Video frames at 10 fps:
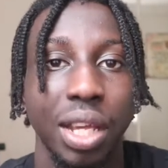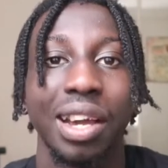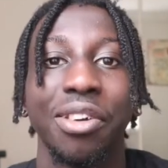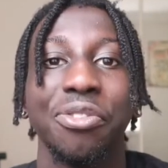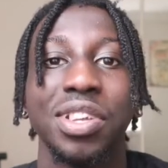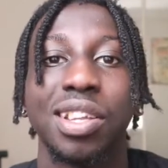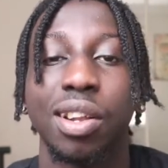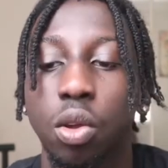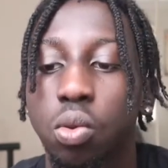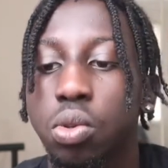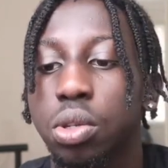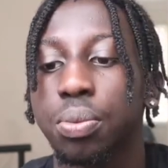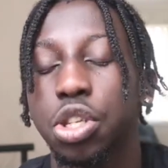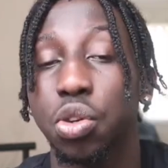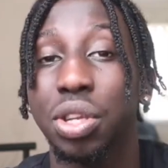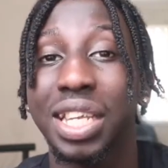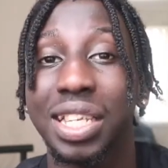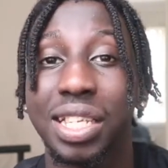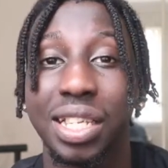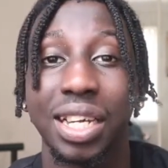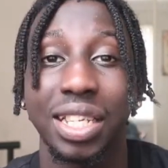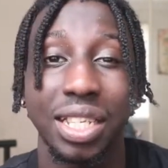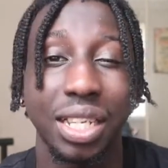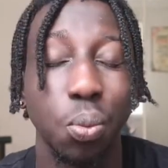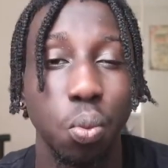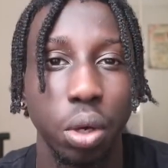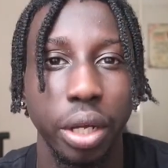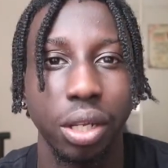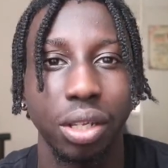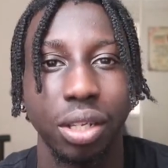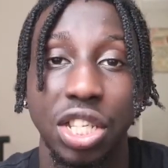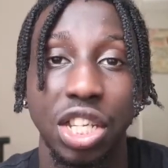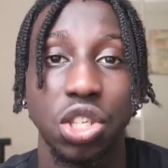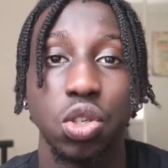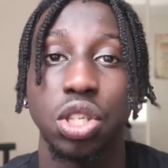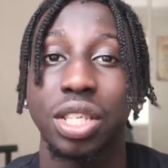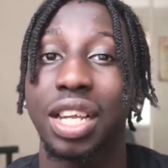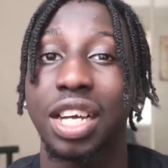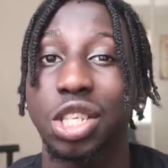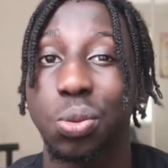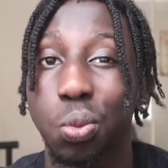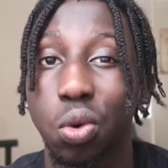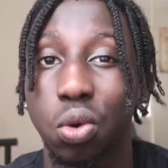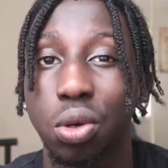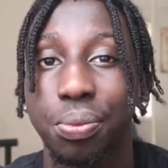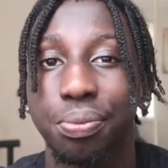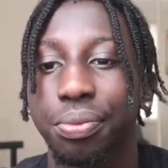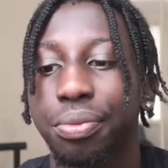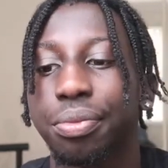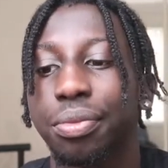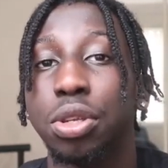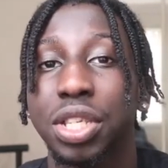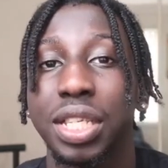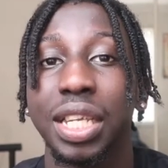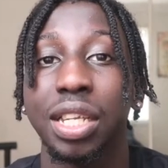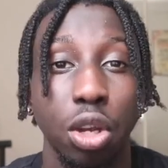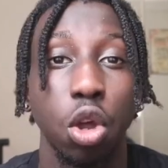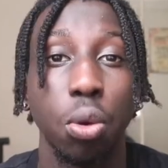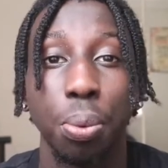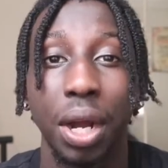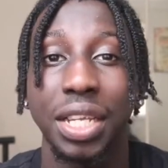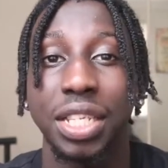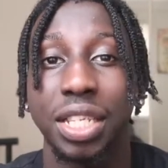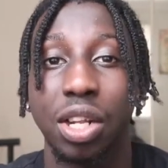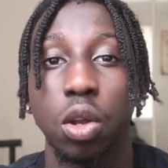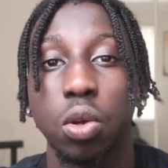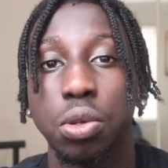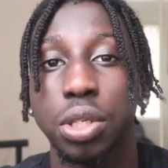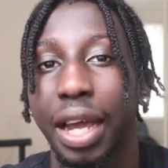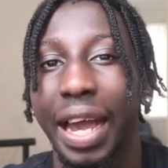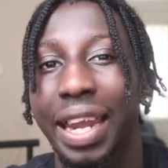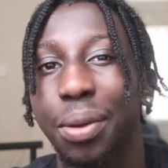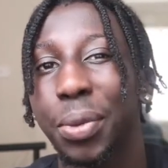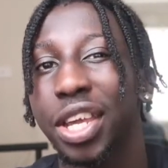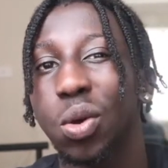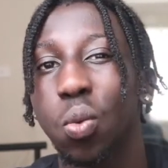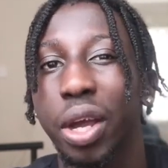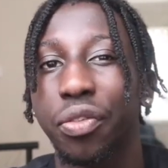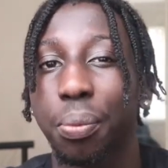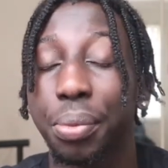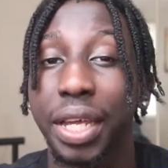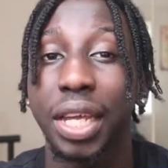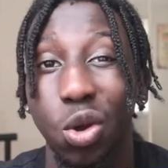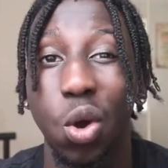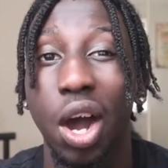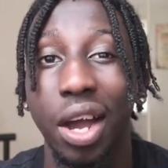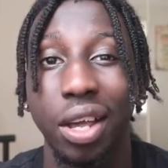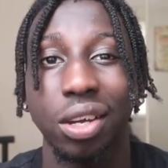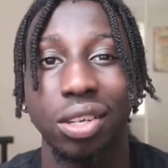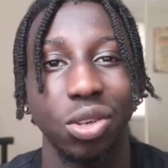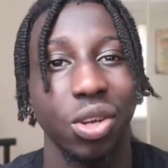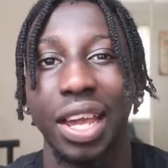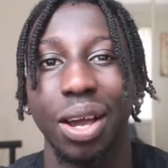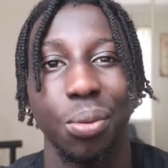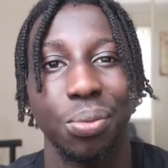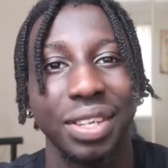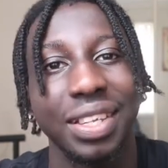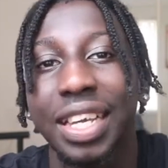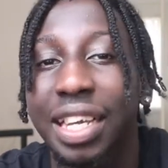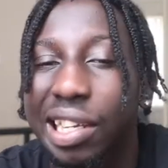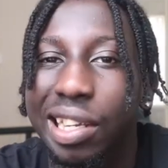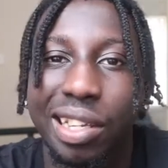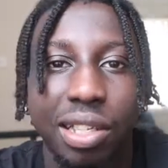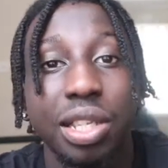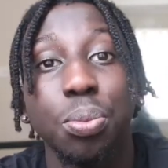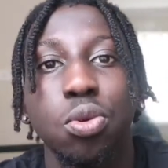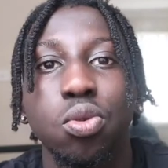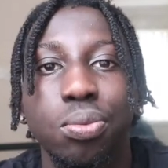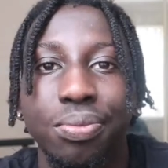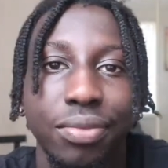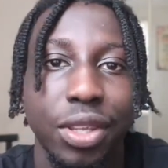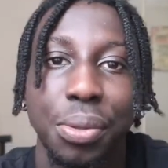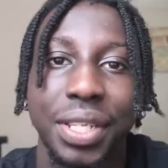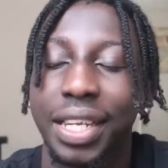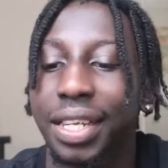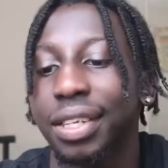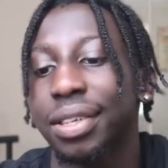you gotta invest clothes. So you need to start somewhere. Yes, you just start small. Purchasing low price clothes and then make your way from there, go higher, no cap. Simple, you know what I'm saying?